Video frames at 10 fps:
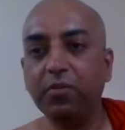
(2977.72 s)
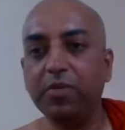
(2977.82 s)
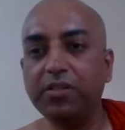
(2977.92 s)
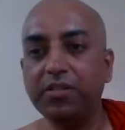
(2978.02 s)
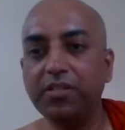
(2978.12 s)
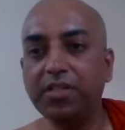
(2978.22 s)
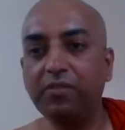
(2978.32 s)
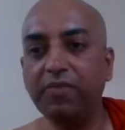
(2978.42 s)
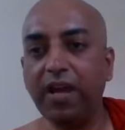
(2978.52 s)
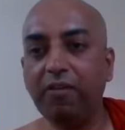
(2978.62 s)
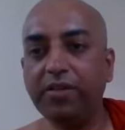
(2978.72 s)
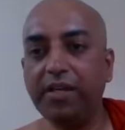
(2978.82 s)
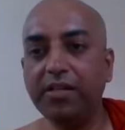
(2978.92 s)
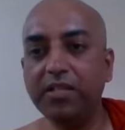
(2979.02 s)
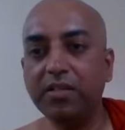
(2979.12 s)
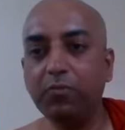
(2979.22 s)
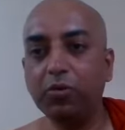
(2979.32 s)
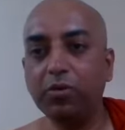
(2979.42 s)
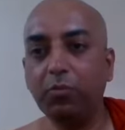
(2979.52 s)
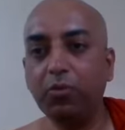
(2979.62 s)
Banteji, can we have details
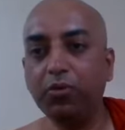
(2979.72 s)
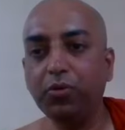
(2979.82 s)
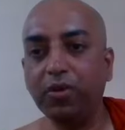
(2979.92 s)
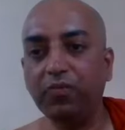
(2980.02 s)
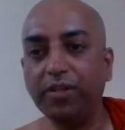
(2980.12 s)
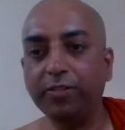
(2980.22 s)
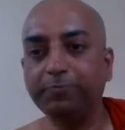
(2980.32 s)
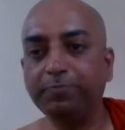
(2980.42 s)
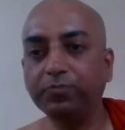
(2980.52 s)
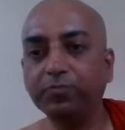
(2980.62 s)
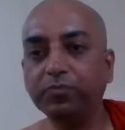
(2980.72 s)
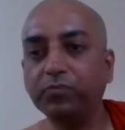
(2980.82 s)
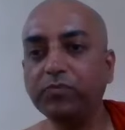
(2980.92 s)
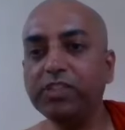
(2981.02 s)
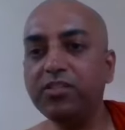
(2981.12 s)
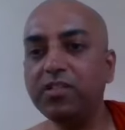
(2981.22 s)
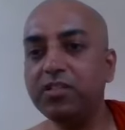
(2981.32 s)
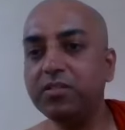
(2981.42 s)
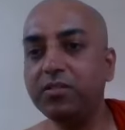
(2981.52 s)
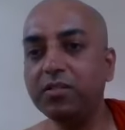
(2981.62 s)
about the book you referred? This
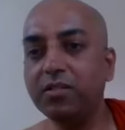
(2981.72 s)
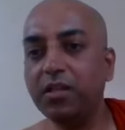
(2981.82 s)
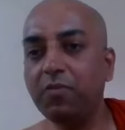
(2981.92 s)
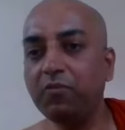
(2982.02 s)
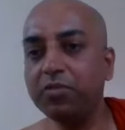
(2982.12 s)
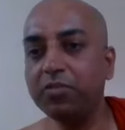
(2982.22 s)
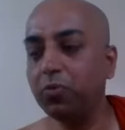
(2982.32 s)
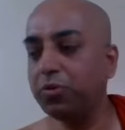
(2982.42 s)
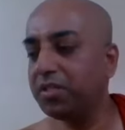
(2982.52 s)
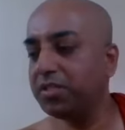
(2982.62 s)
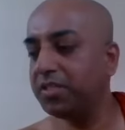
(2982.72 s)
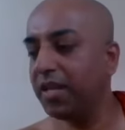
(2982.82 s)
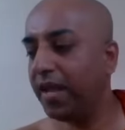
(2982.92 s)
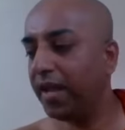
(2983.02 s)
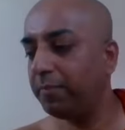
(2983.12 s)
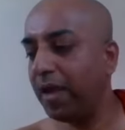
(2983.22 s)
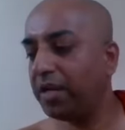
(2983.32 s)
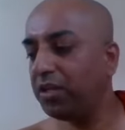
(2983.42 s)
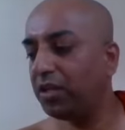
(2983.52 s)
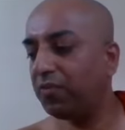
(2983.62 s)
is the name of this book is A
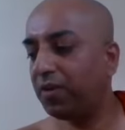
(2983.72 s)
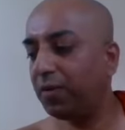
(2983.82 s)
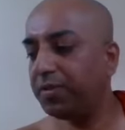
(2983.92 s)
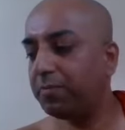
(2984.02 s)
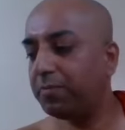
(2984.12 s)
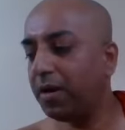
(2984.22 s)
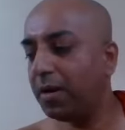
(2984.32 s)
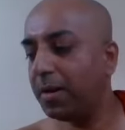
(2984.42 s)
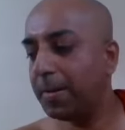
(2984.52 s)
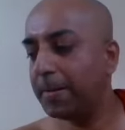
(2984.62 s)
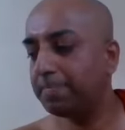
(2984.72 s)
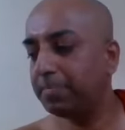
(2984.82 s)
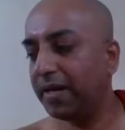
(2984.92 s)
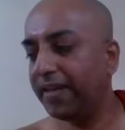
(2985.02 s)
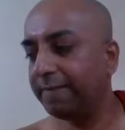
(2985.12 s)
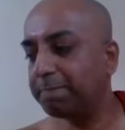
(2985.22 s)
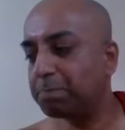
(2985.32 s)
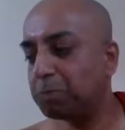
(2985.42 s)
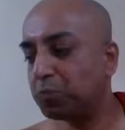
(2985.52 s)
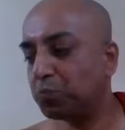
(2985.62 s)
Manual of Abhidhamma by
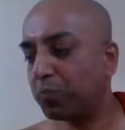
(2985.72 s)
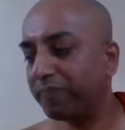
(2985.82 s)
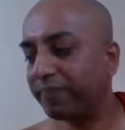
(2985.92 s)
A